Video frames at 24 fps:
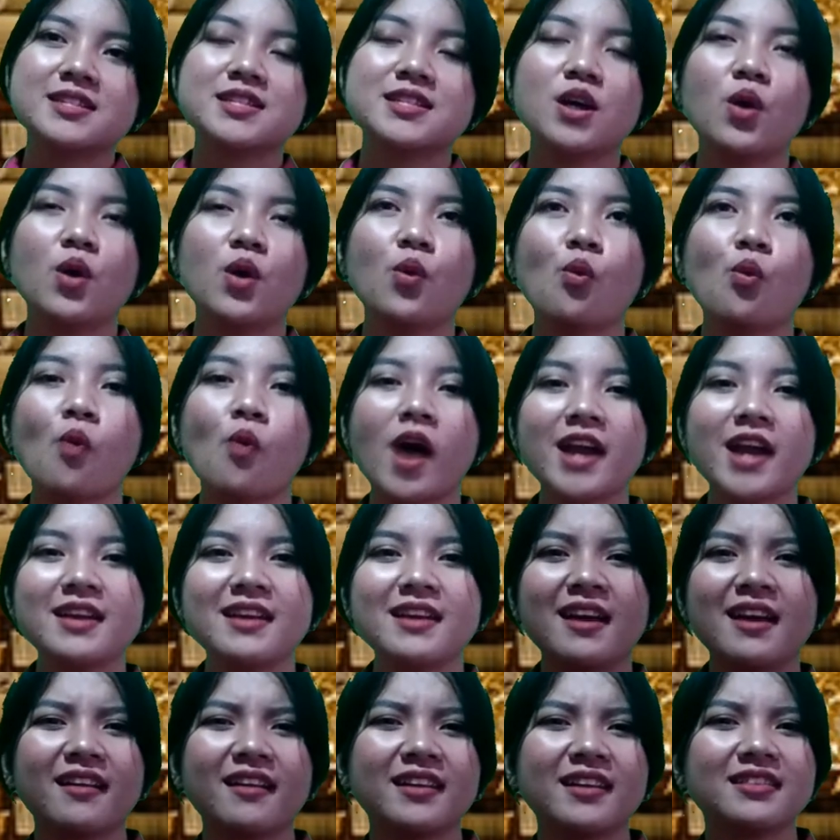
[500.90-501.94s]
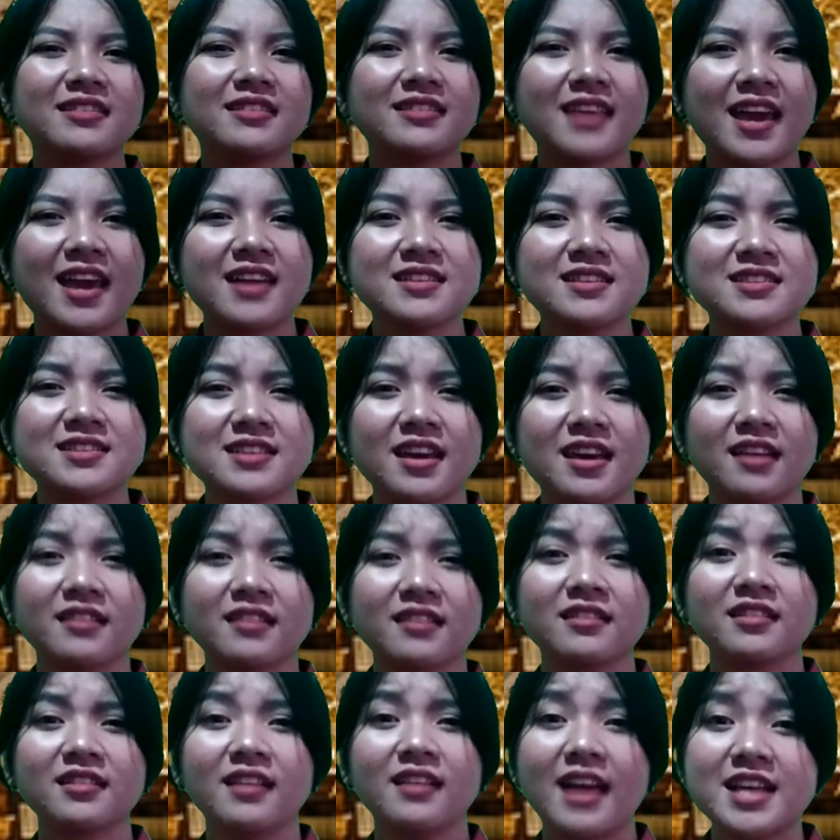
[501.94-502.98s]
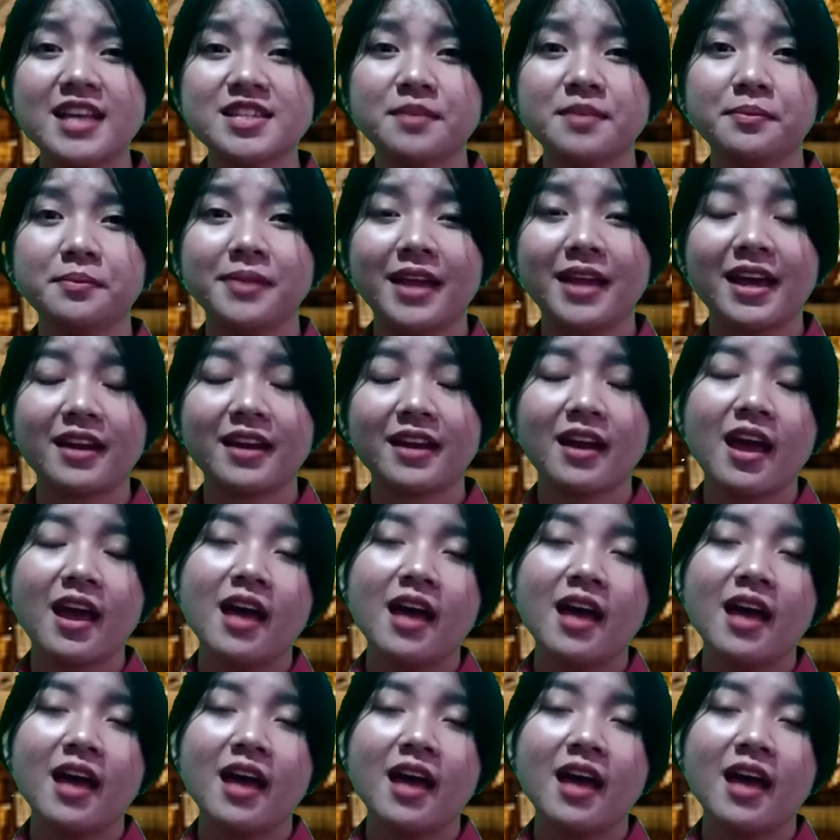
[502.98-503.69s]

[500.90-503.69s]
So what contains in lesson plan?